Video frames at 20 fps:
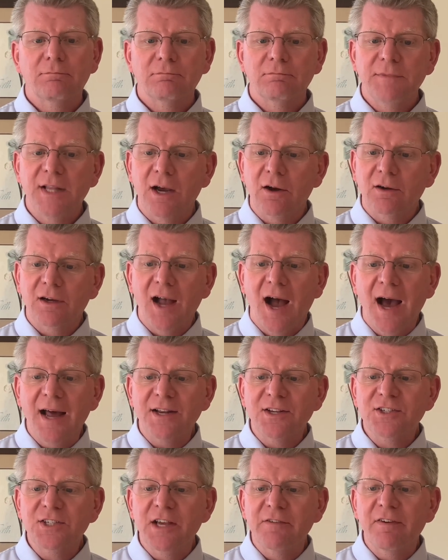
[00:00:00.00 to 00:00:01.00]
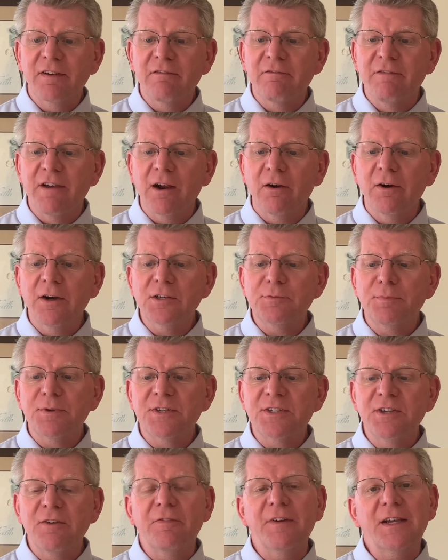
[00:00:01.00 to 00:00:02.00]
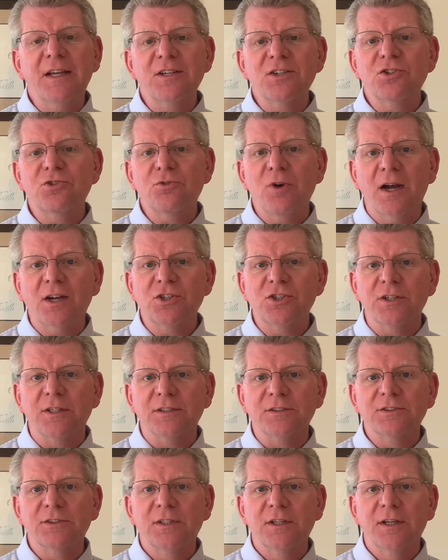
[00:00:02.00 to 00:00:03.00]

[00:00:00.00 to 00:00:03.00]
Now God is giving very specific instructions.